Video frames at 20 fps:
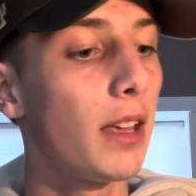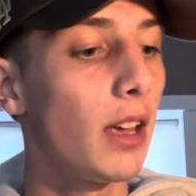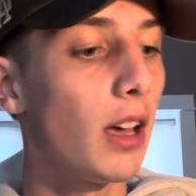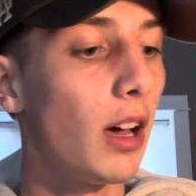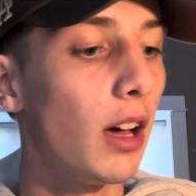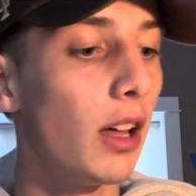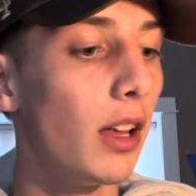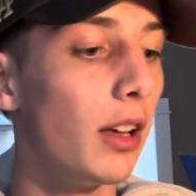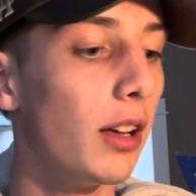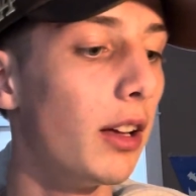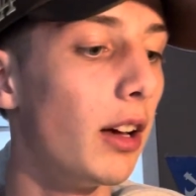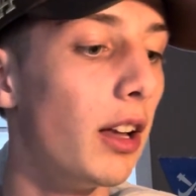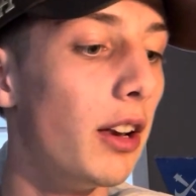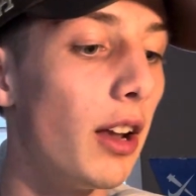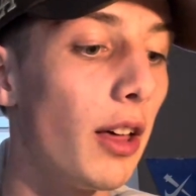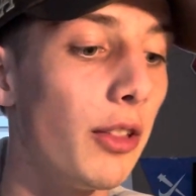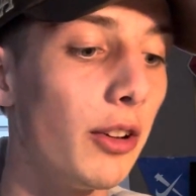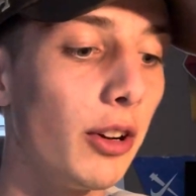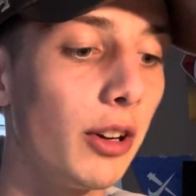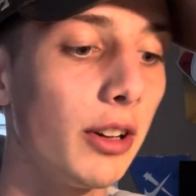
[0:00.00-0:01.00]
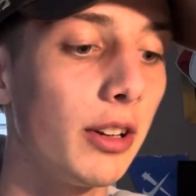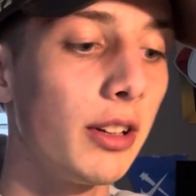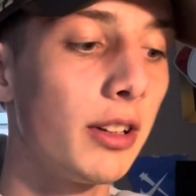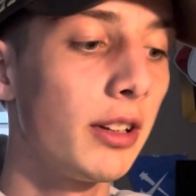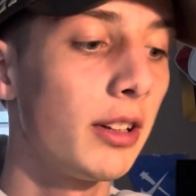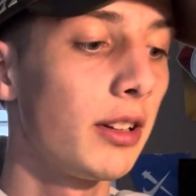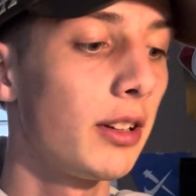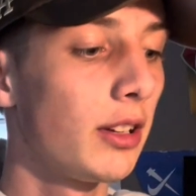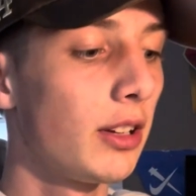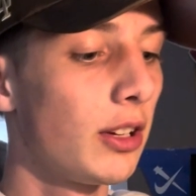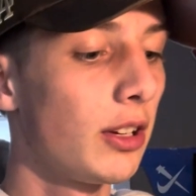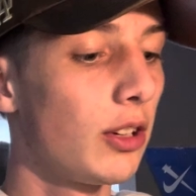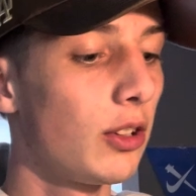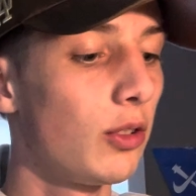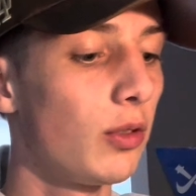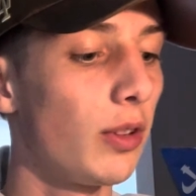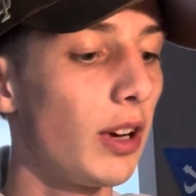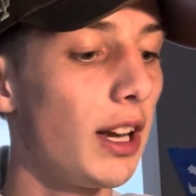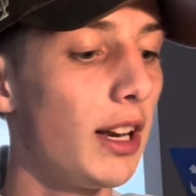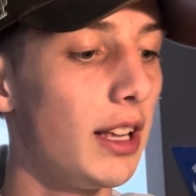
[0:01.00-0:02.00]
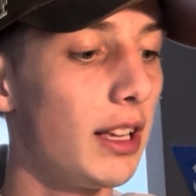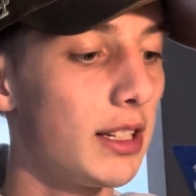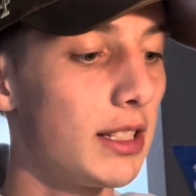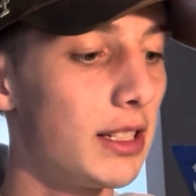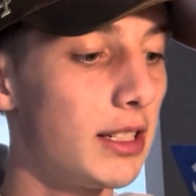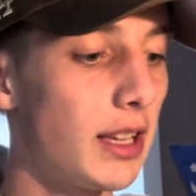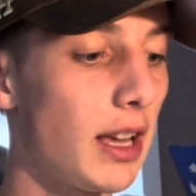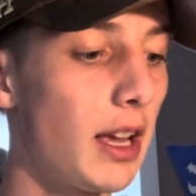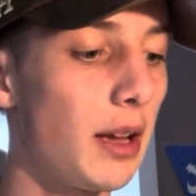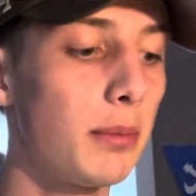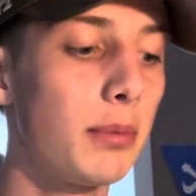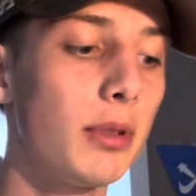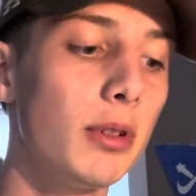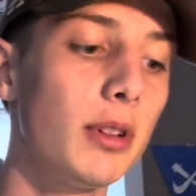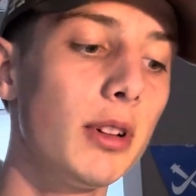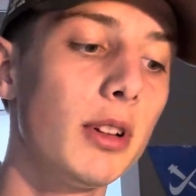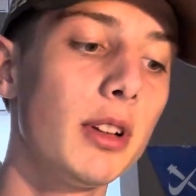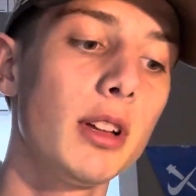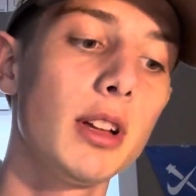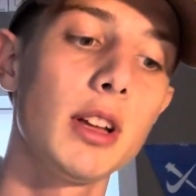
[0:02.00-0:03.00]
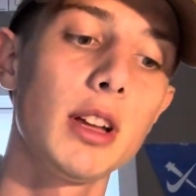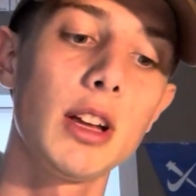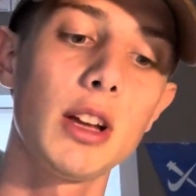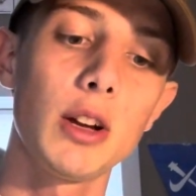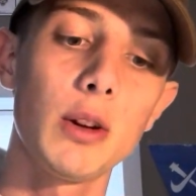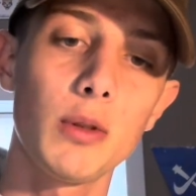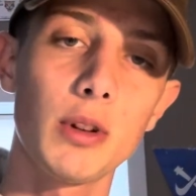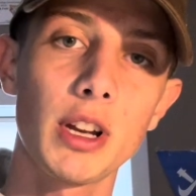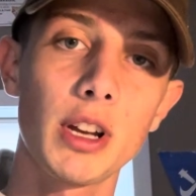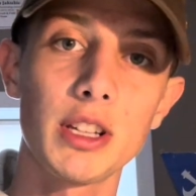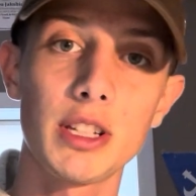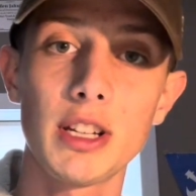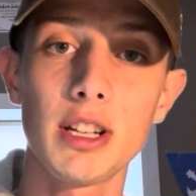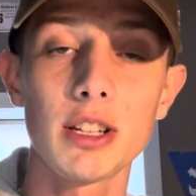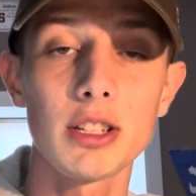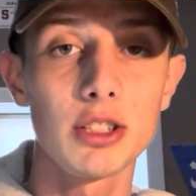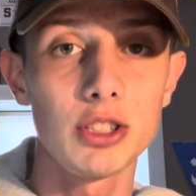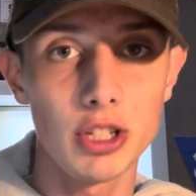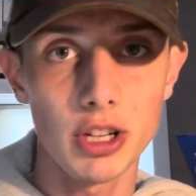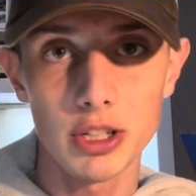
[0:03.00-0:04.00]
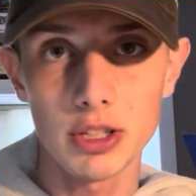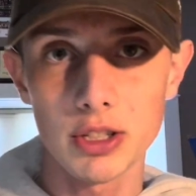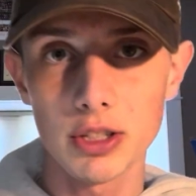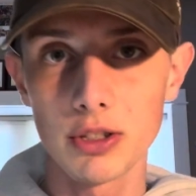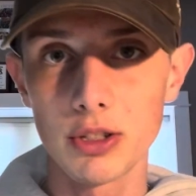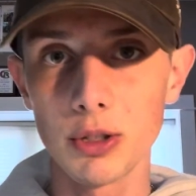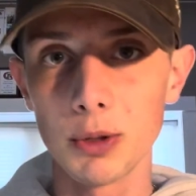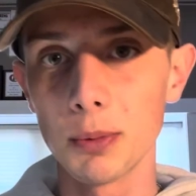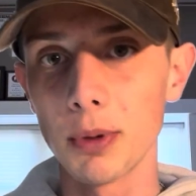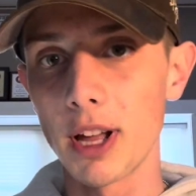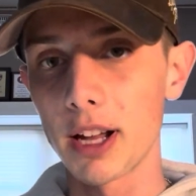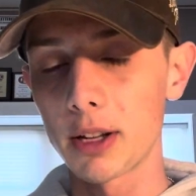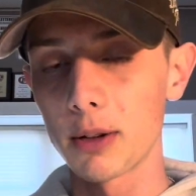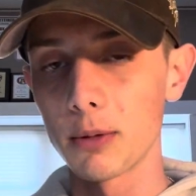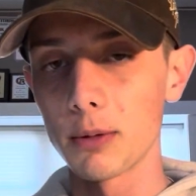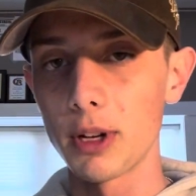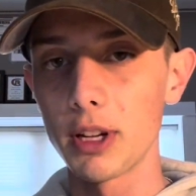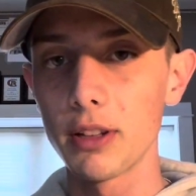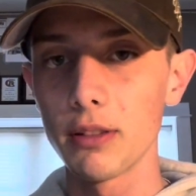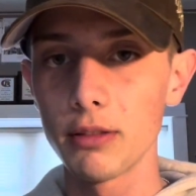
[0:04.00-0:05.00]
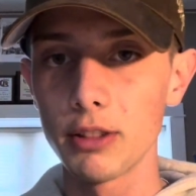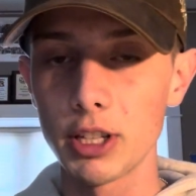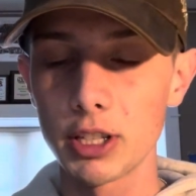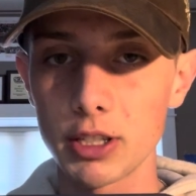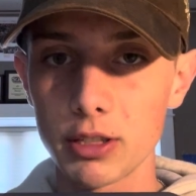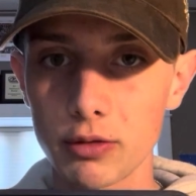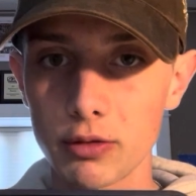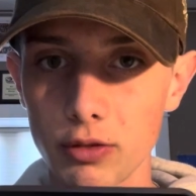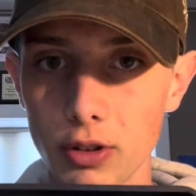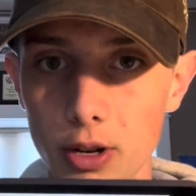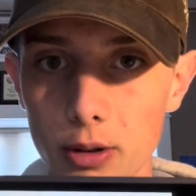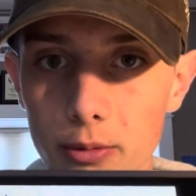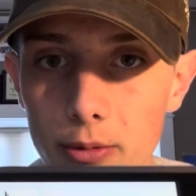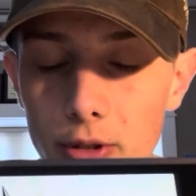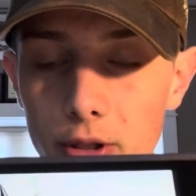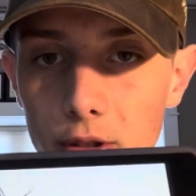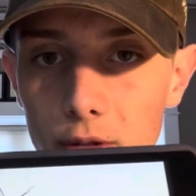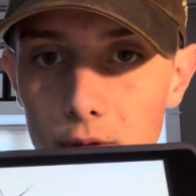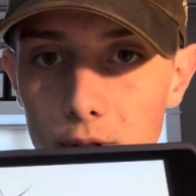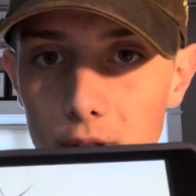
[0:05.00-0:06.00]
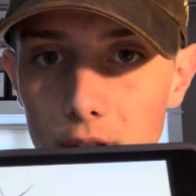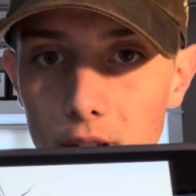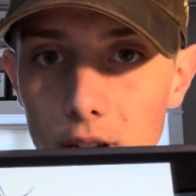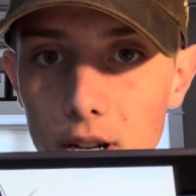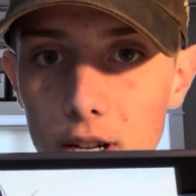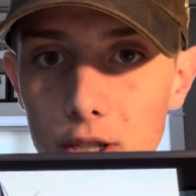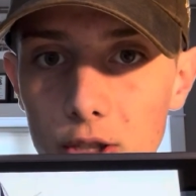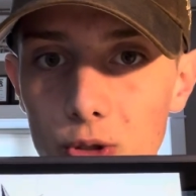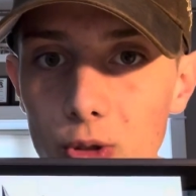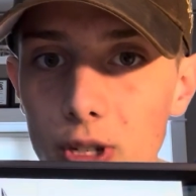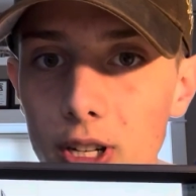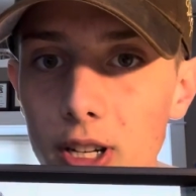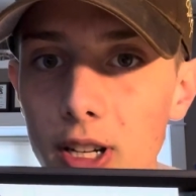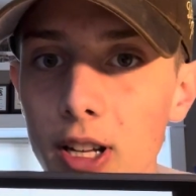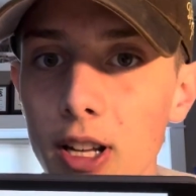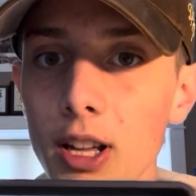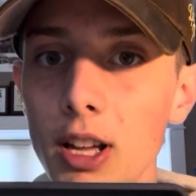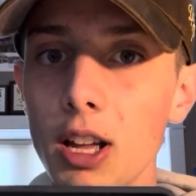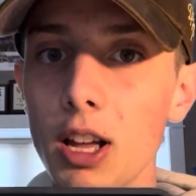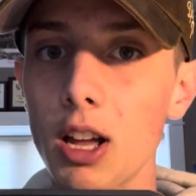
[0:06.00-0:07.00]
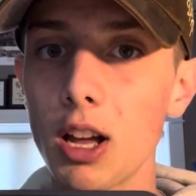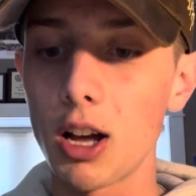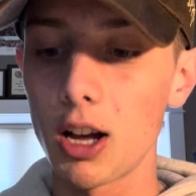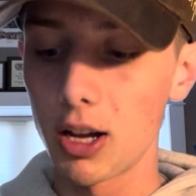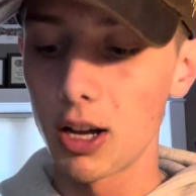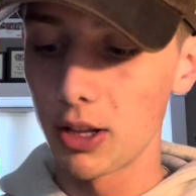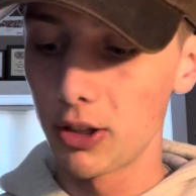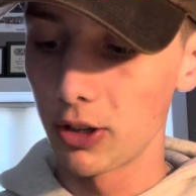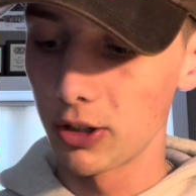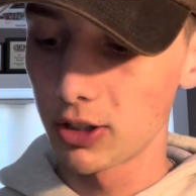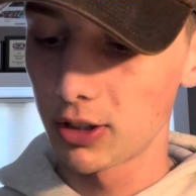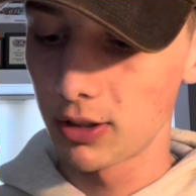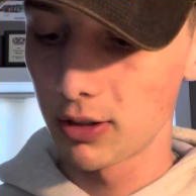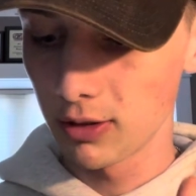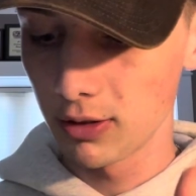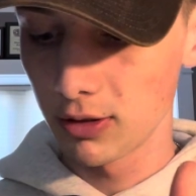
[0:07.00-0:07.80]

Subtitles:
Another great example, because he doesn't just do black and white. This is from 300. There's